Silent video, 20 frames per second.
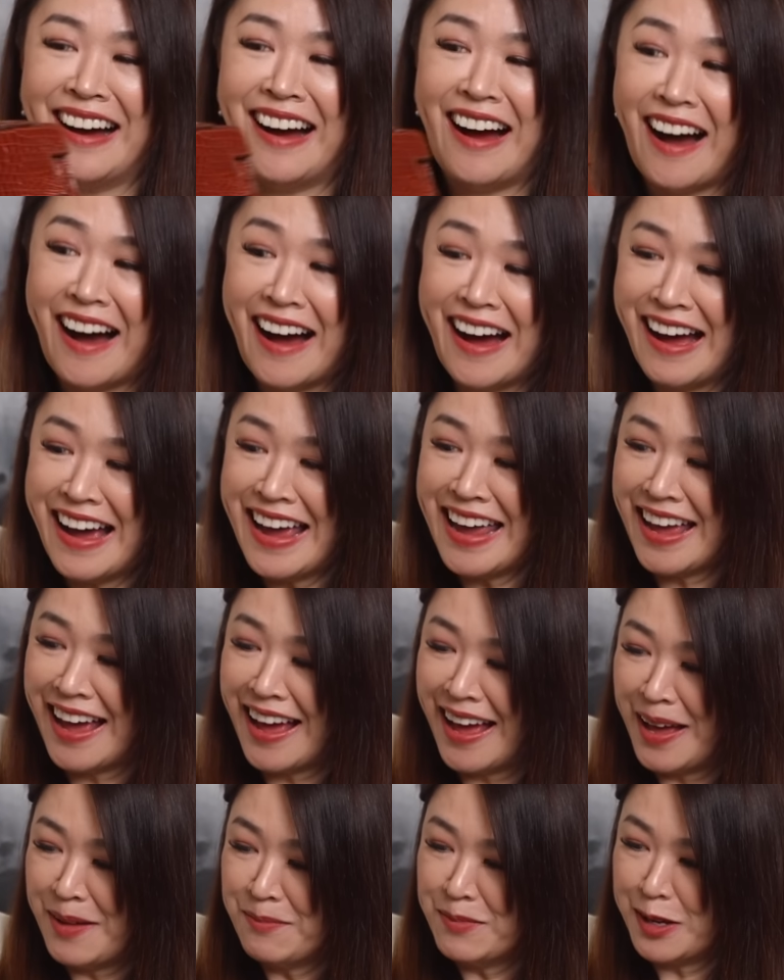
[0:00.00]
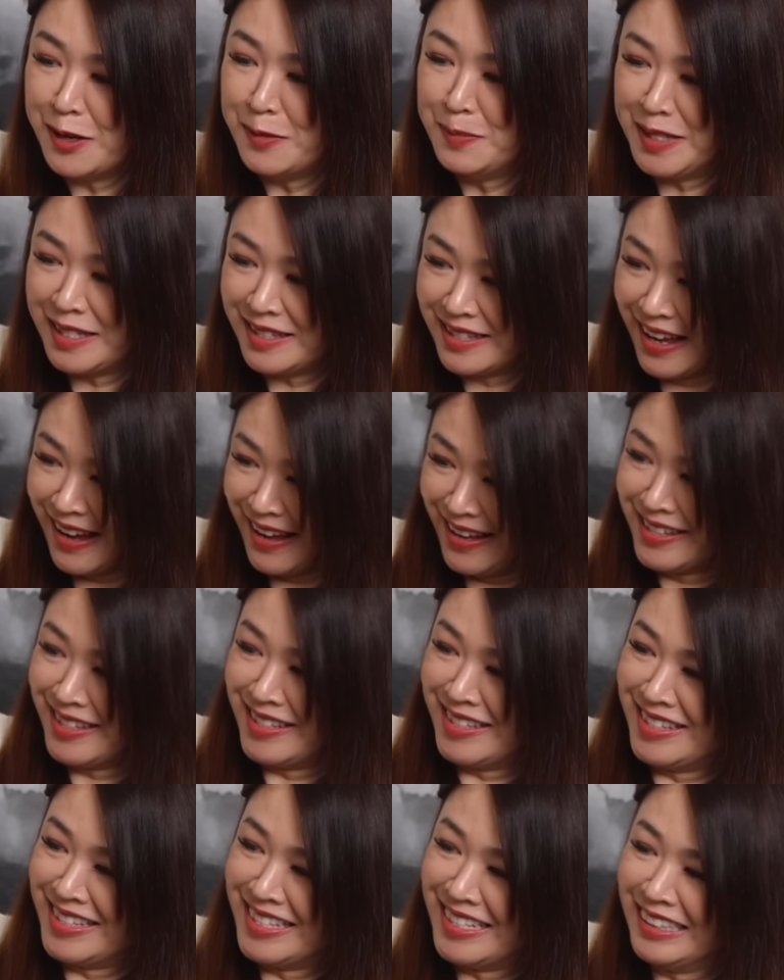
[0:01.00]
I am
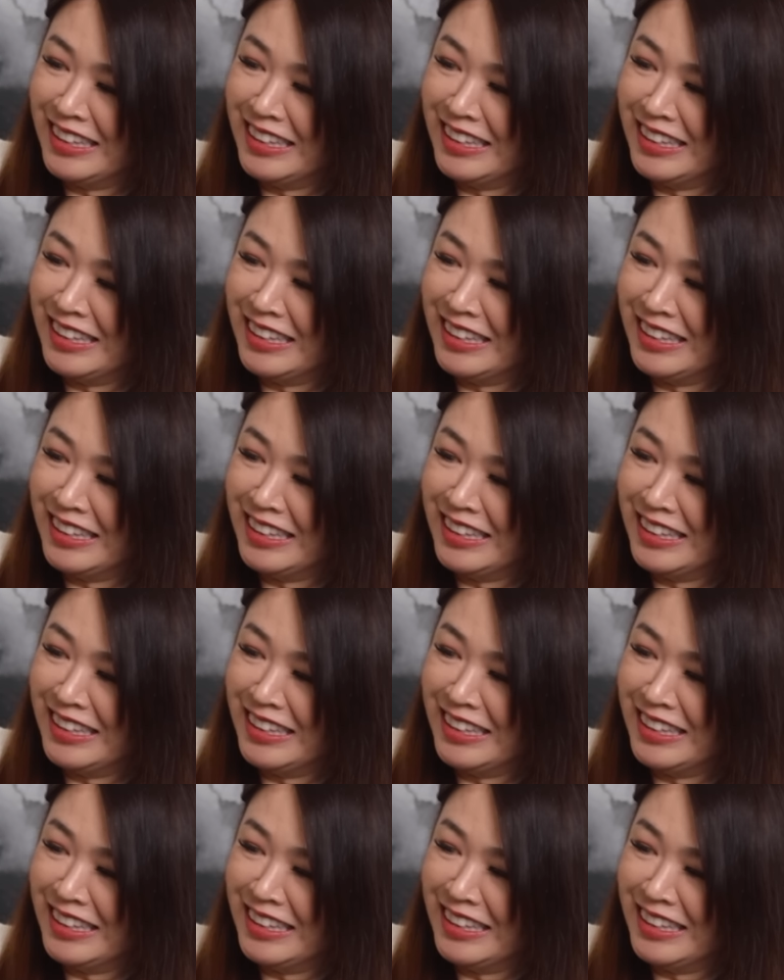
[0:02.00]
obsessed.